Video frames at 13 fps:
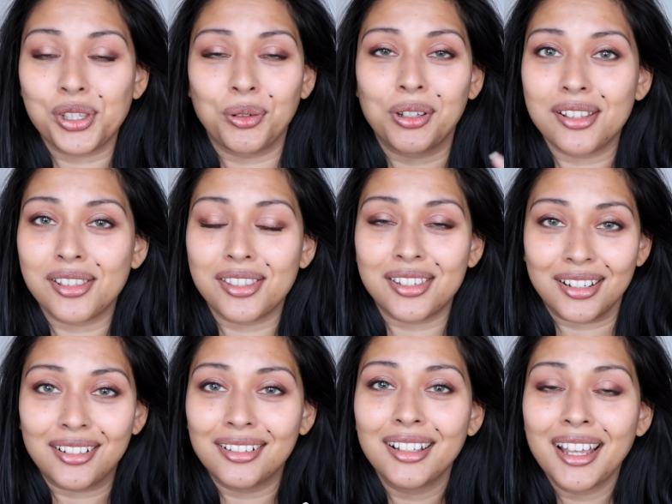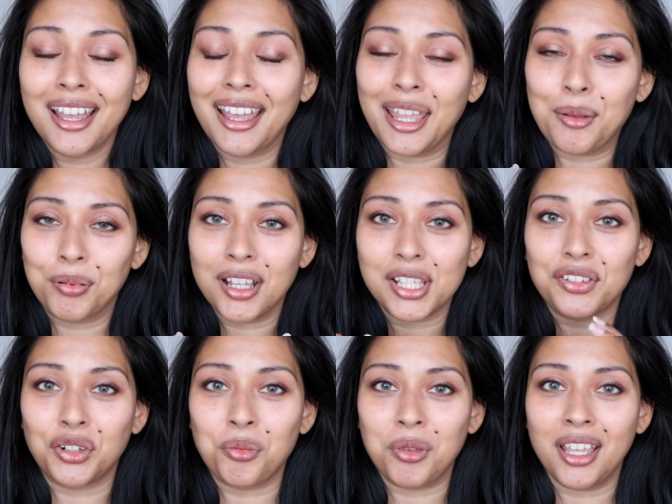So it is still a plus
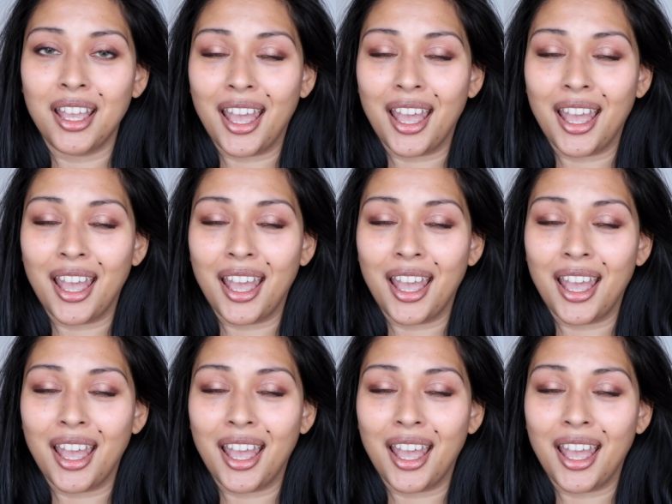for me.